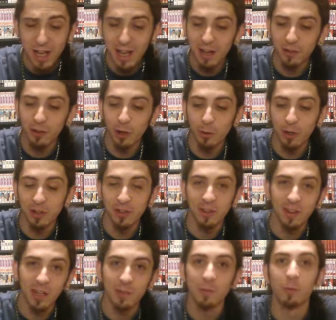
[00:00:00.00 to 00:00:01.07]
And as always,
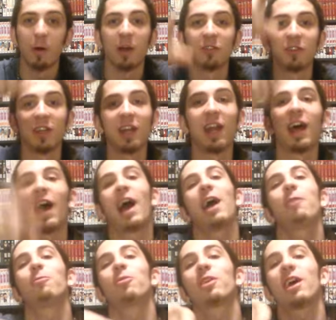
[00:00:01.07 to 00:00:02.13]
thanks for watching.
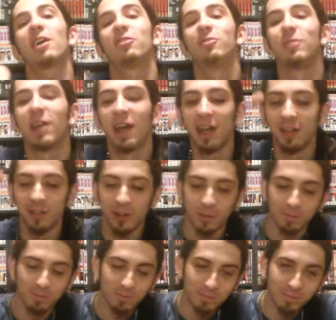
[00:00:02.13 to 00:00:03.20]
I will catch you guys
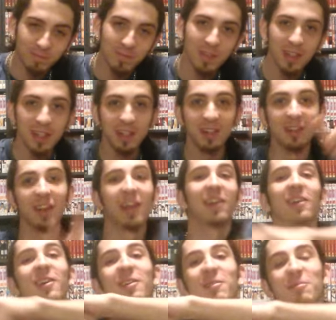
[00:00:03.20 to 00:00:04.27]

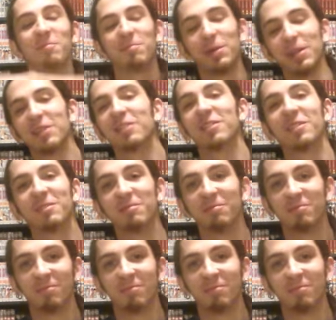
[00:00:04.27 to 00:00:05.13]
later. Peace.